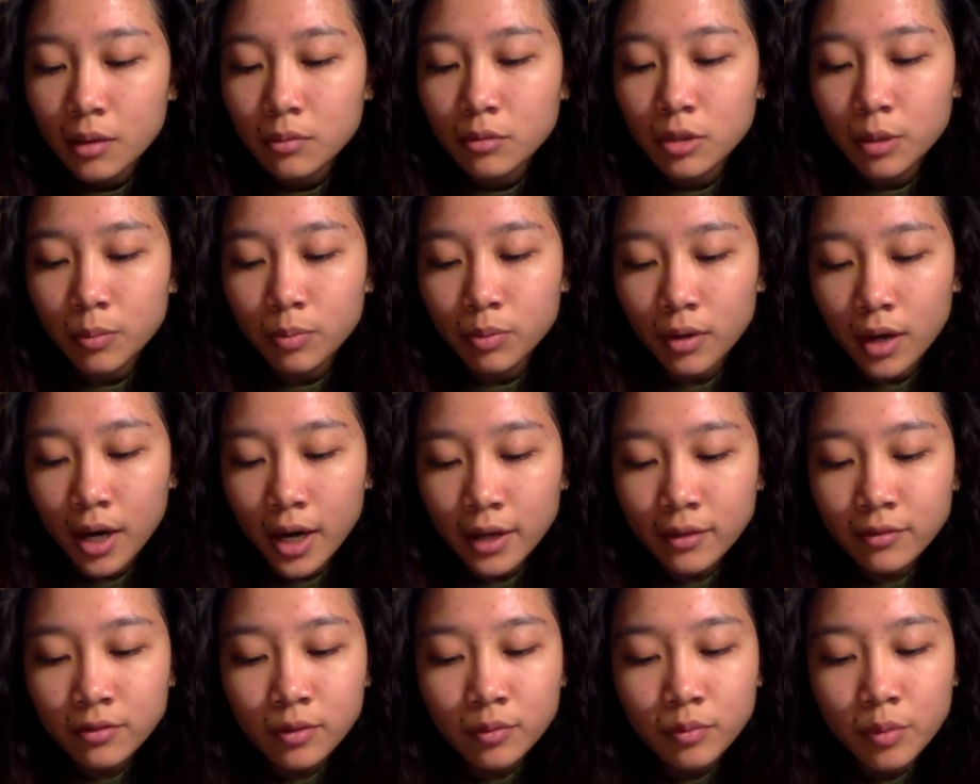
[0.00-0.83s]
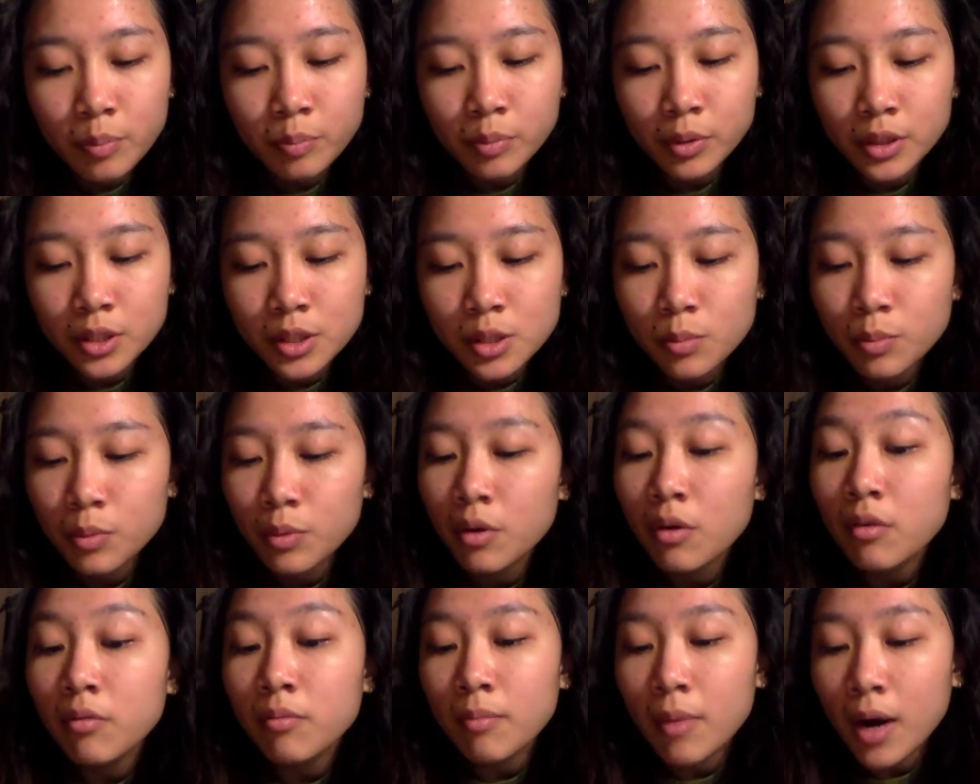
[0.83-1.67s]
Deprived of the
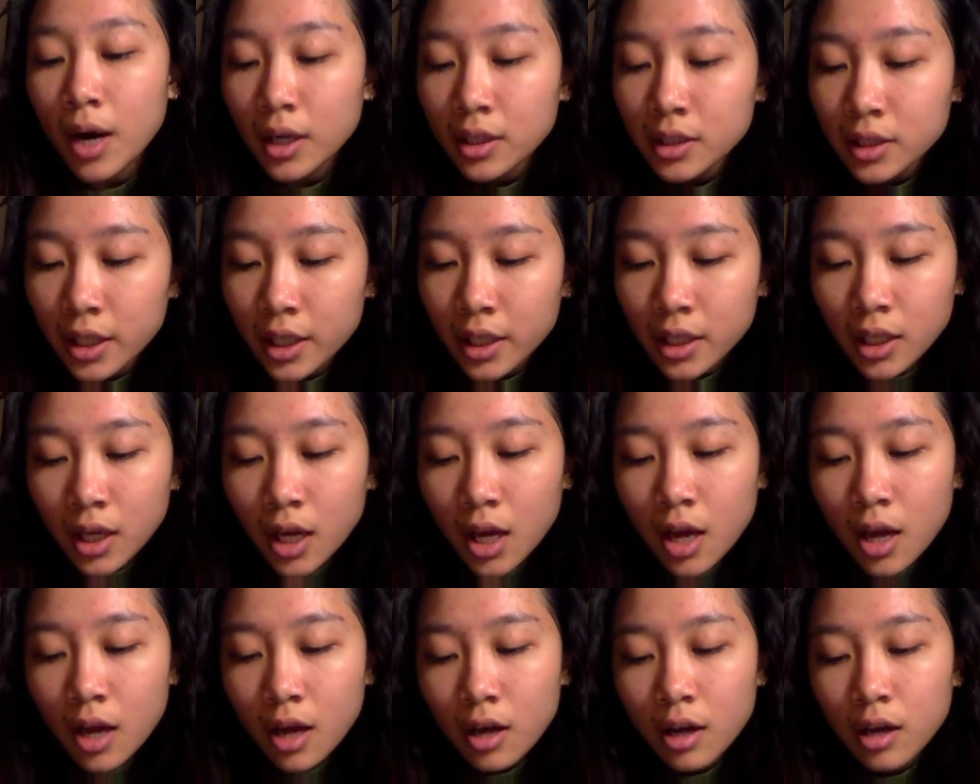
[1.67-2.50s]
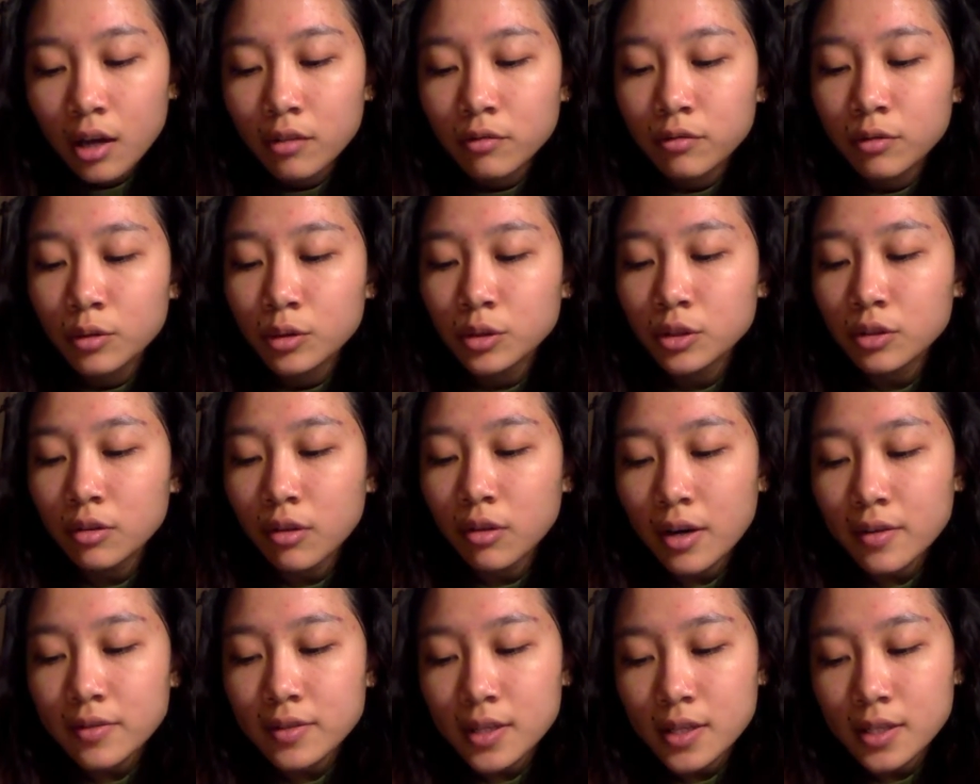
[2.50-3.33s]
principle of marking,
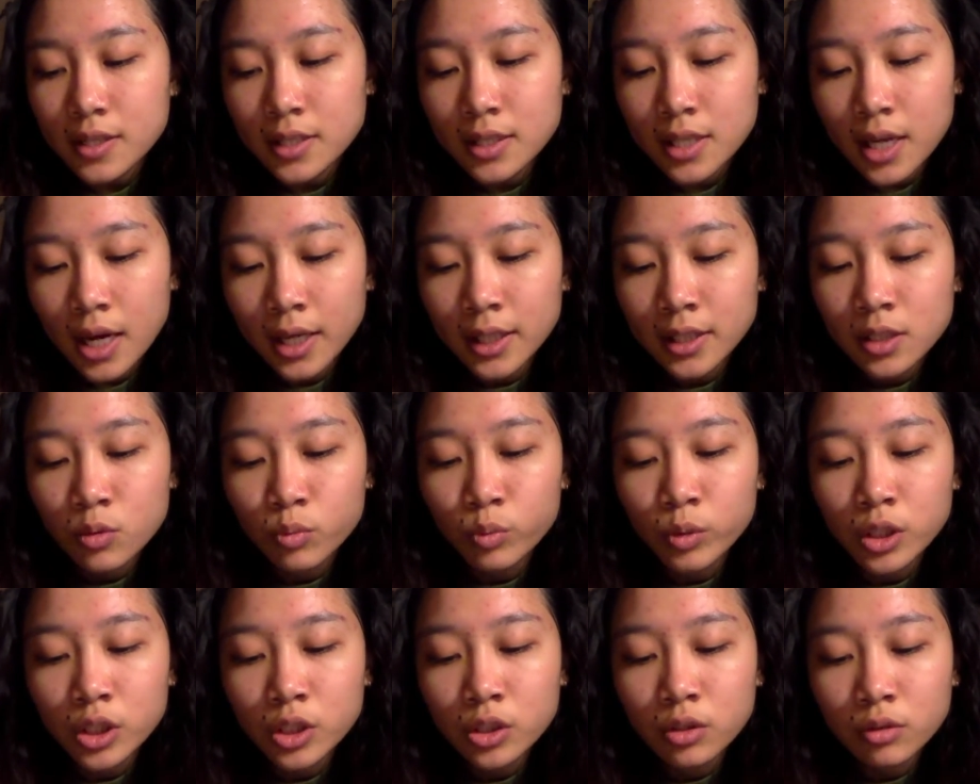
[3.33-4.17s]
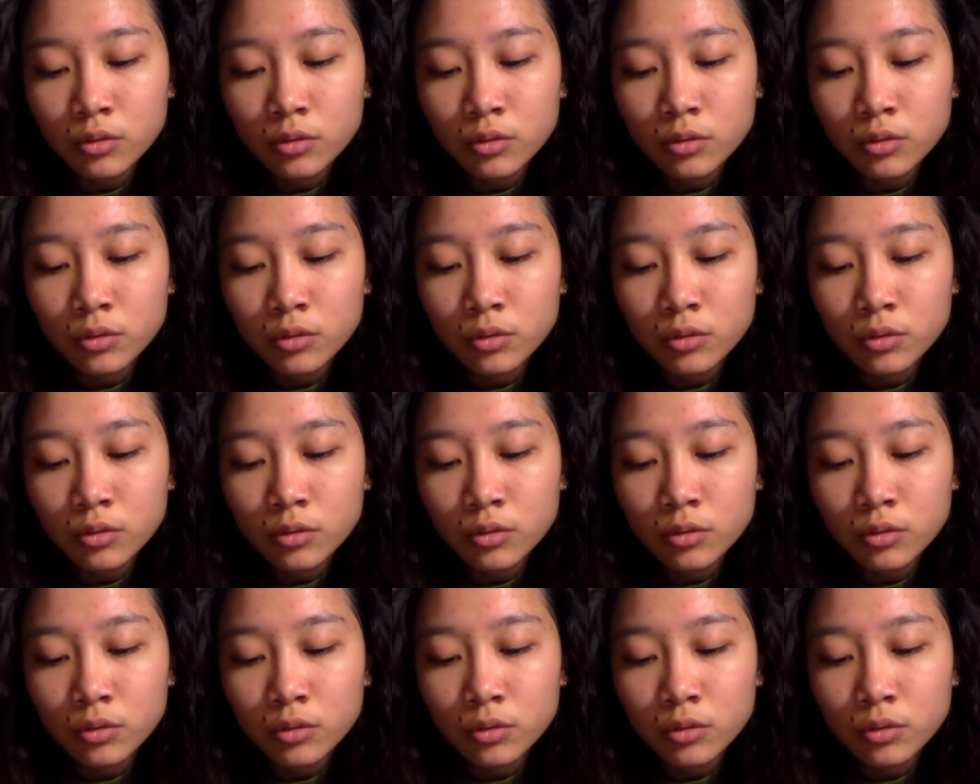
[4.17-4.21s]
photographs are signs which